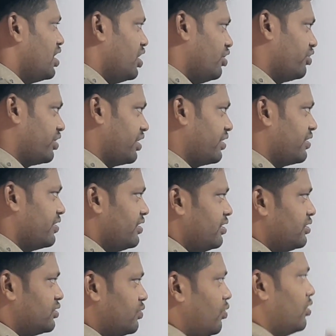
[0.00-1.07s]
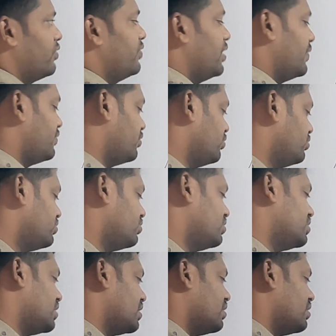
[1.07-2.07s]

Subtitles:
Okay, so what we have to do, so these are